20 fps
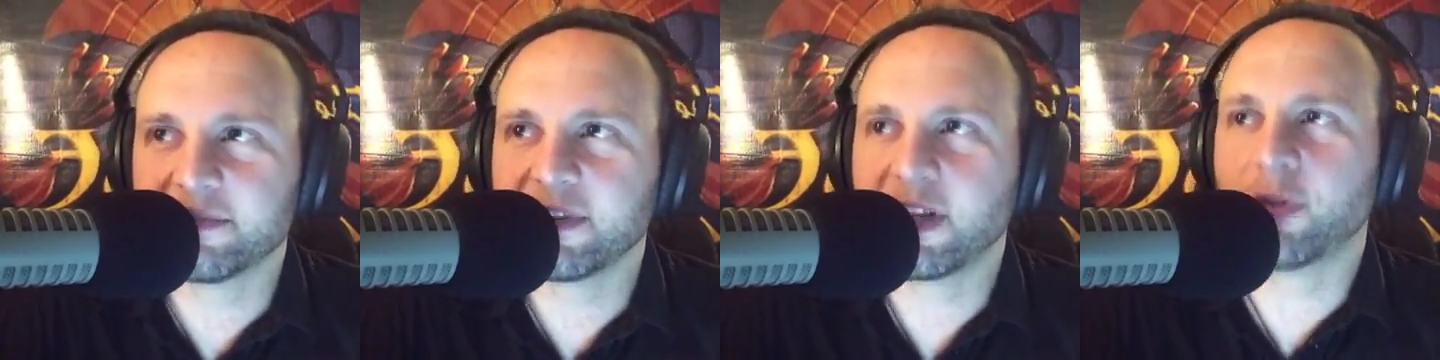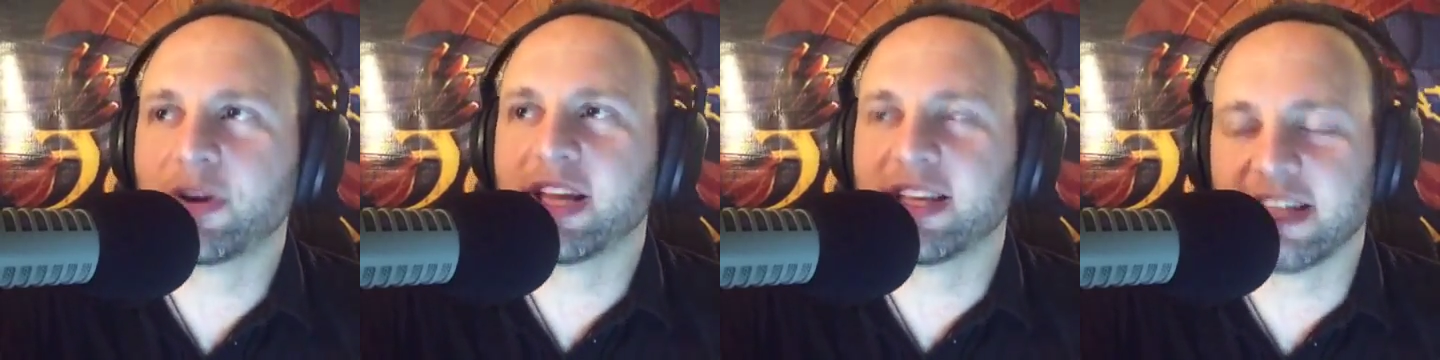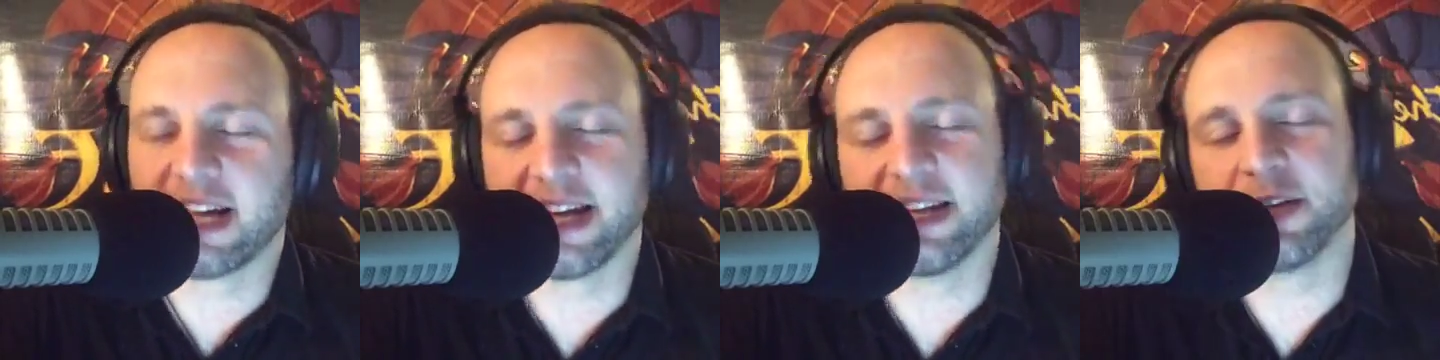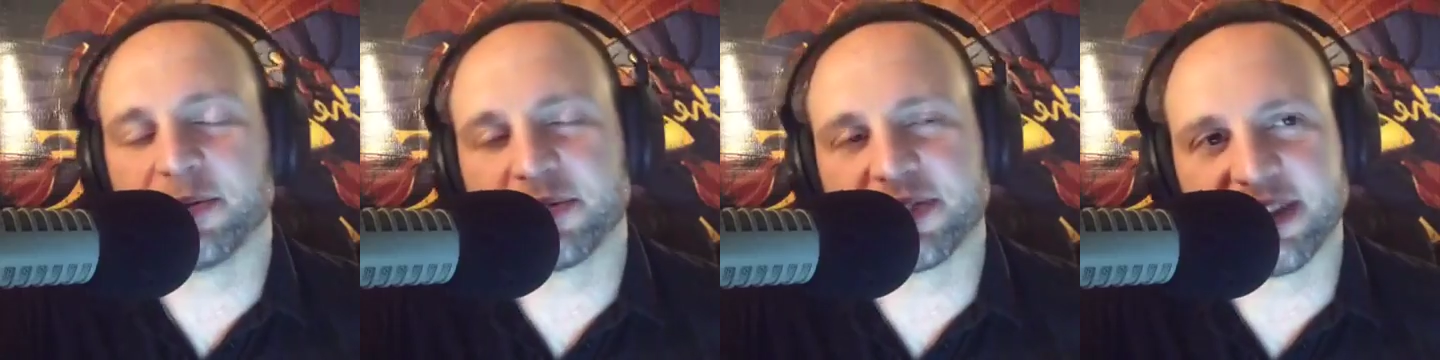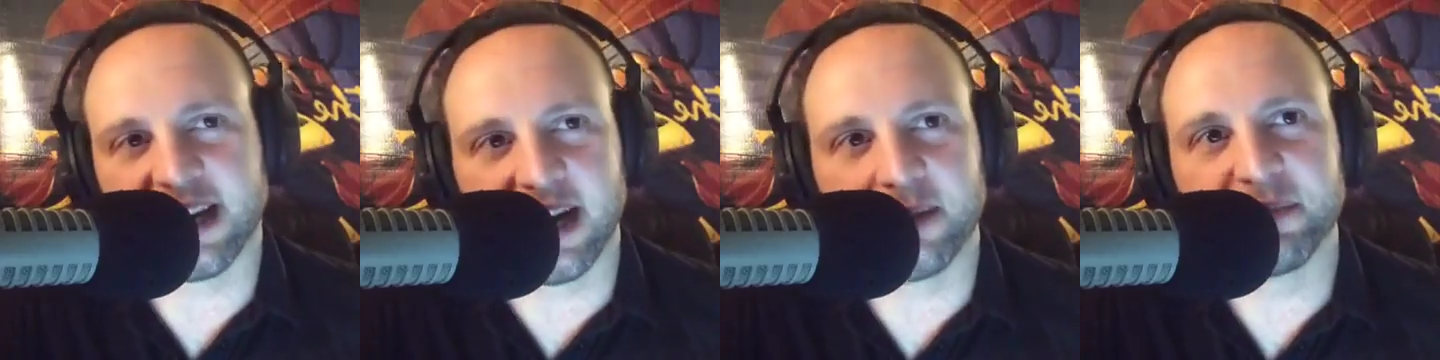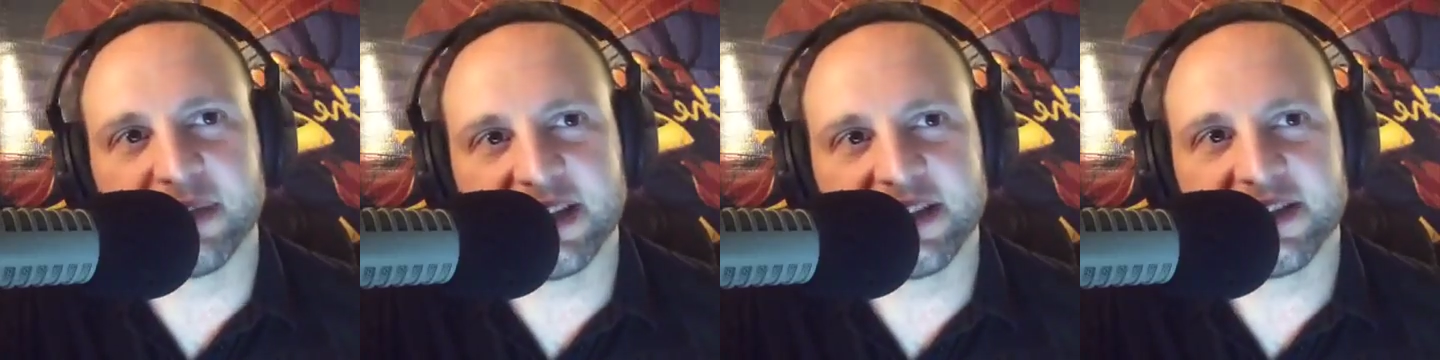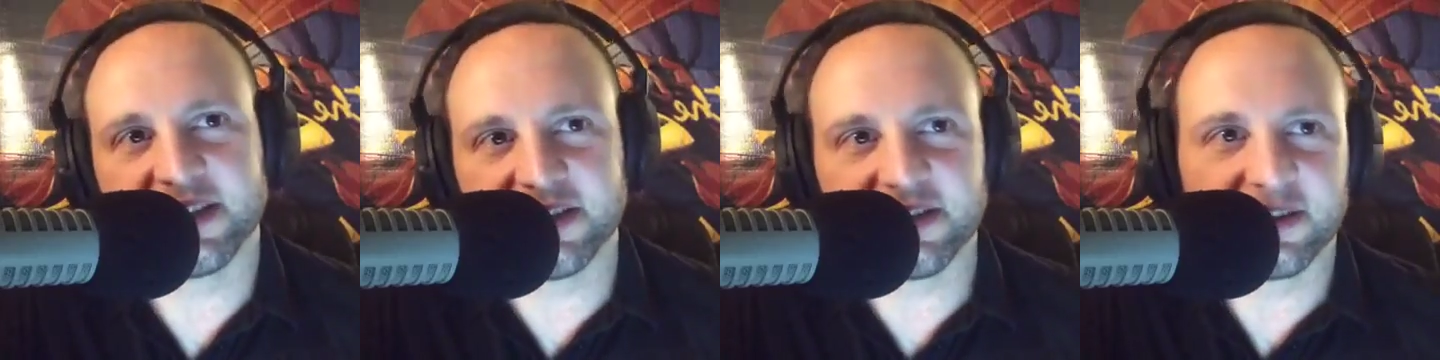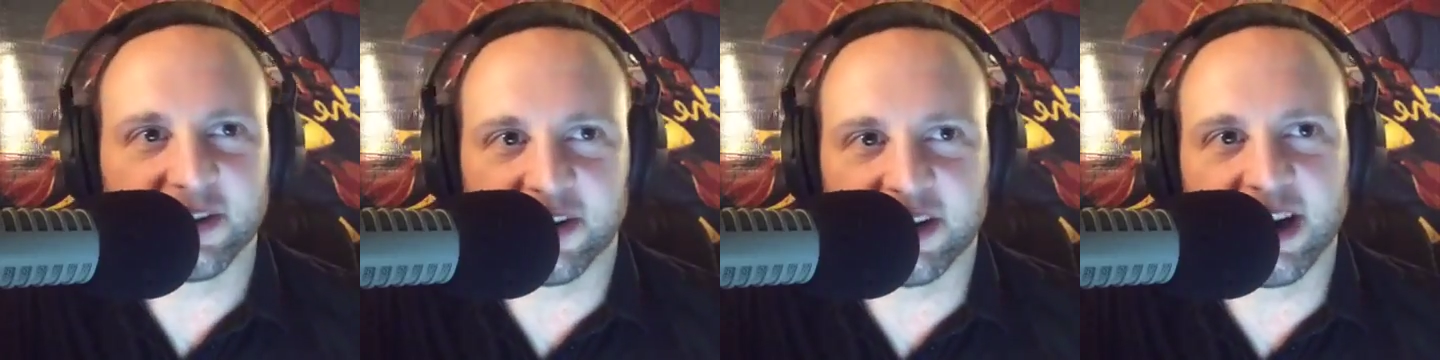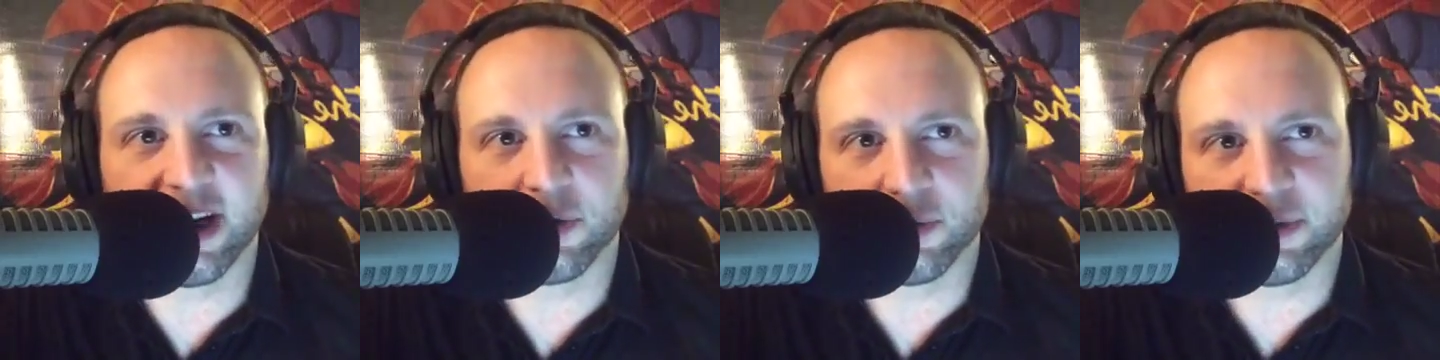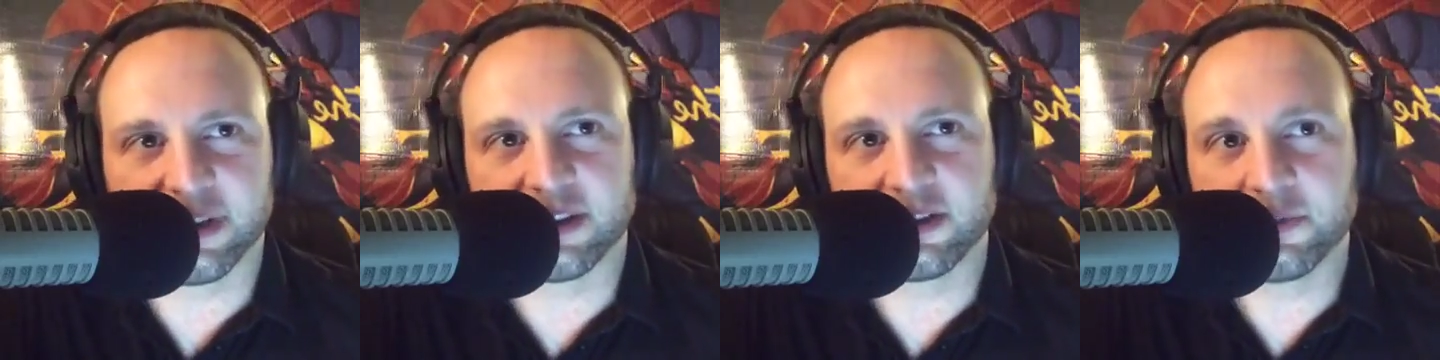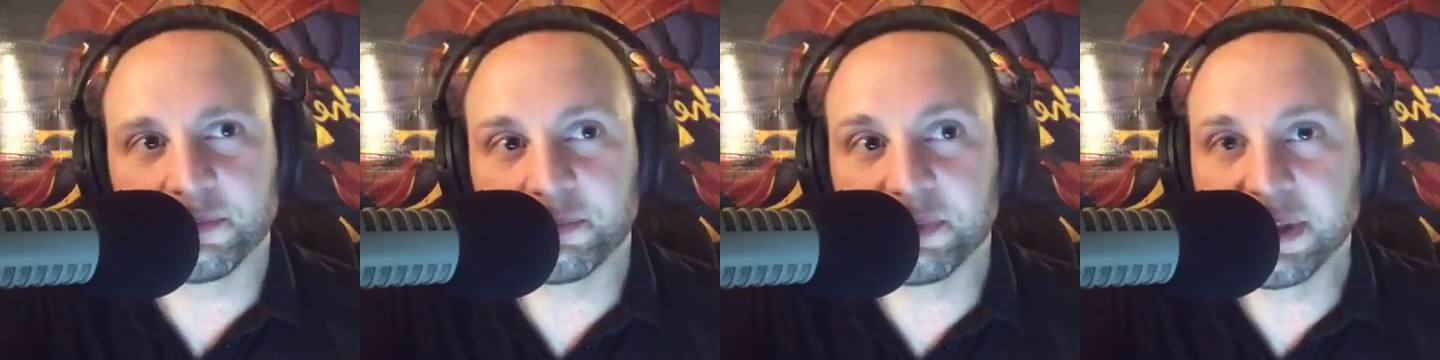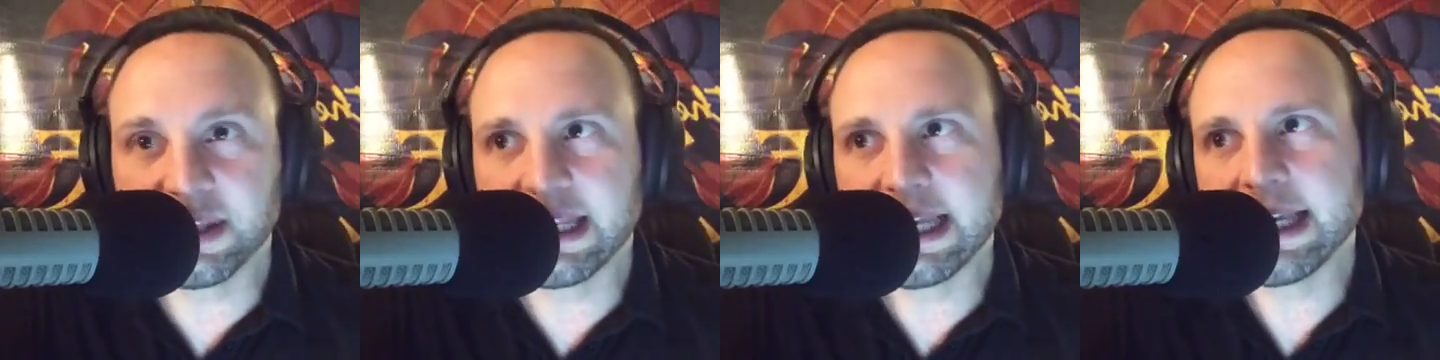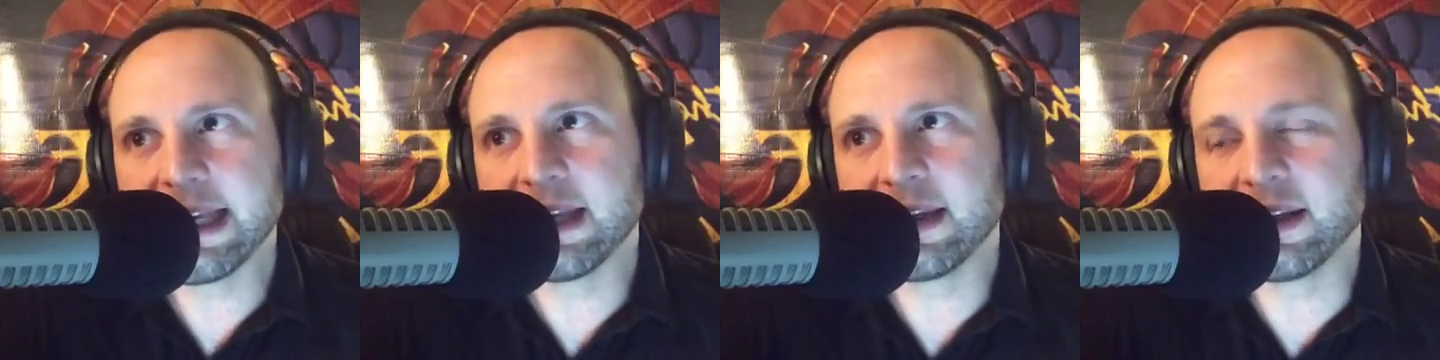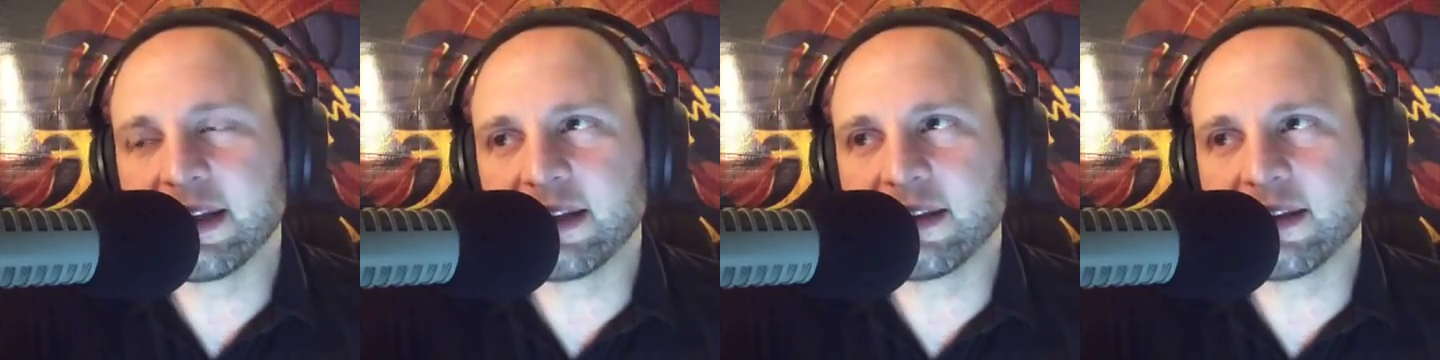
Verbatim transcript: okay, I know zombies are not real, but they,